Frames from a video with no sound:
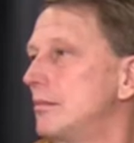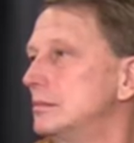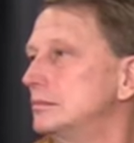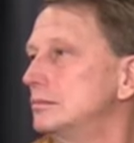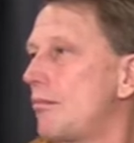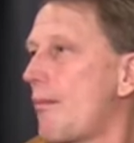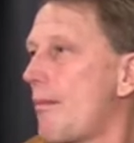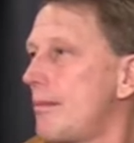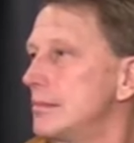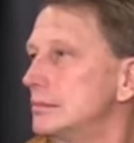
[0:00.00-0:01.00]

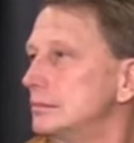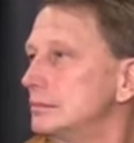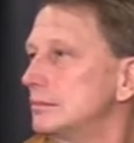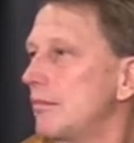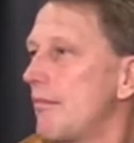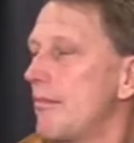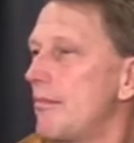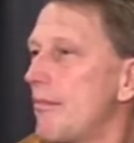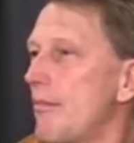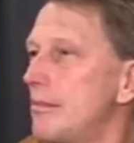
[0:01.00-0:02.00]

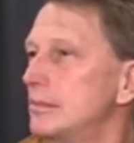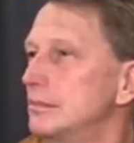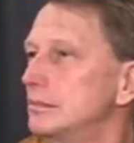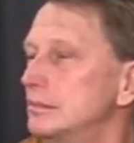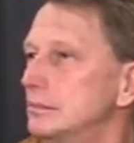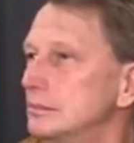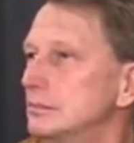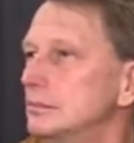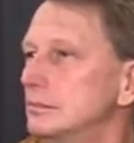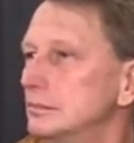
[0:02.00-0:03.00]

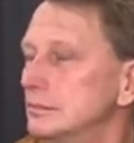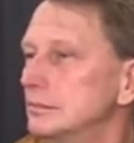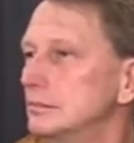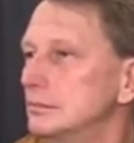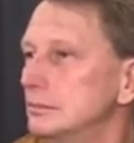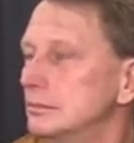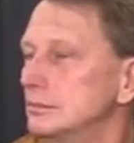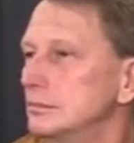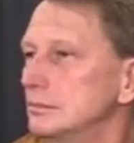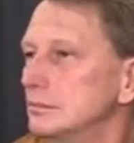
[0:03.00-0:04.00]

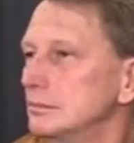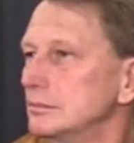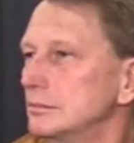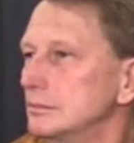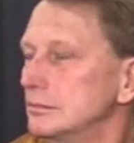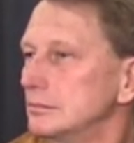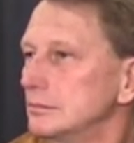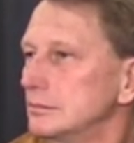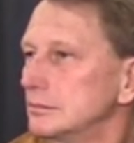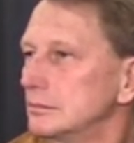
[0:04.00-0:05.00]

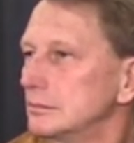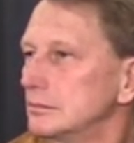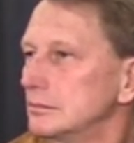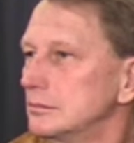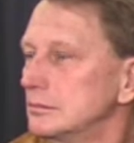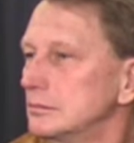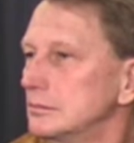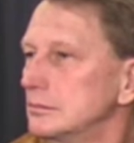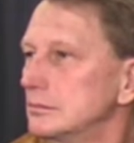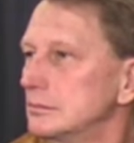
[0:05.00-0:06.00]

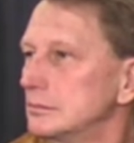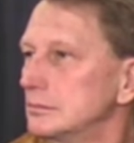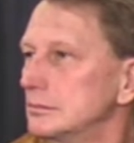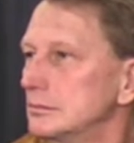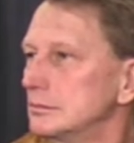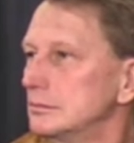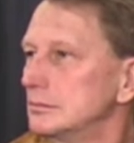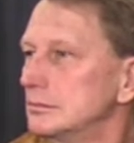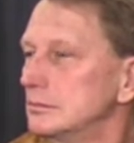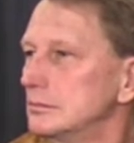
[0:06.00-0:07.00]

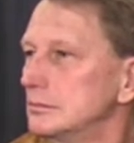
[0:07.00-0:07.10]
[no speech]